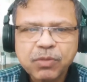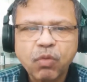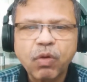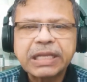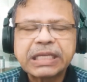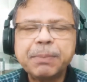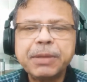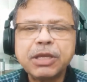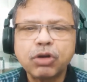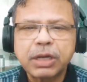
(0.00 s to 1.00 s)
while keeping
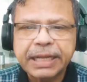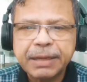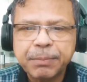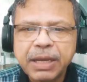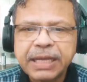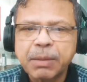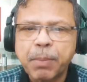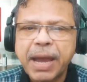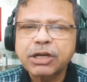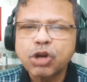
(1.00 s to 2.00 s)
your dream in the
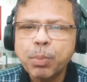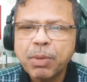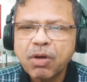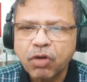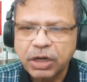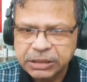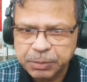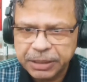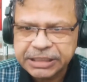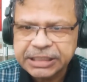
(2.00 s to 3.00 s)
backdrop for
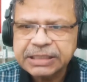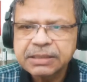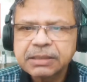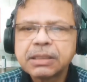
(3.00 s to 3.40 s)
inspiration,